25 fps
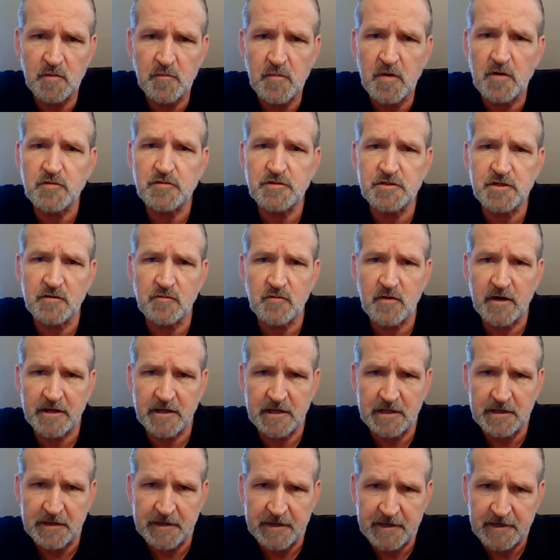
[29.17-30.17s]
emotion
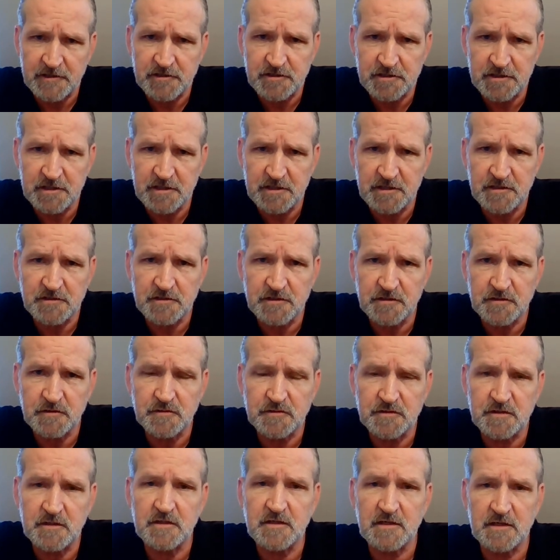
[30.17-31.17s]
regulation
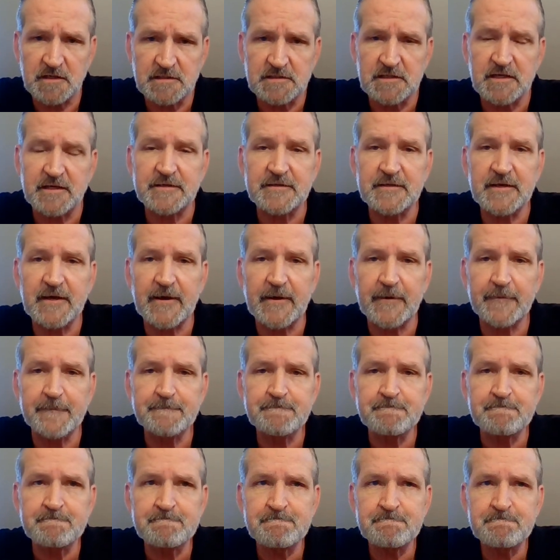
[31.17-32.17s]
issues and things like that.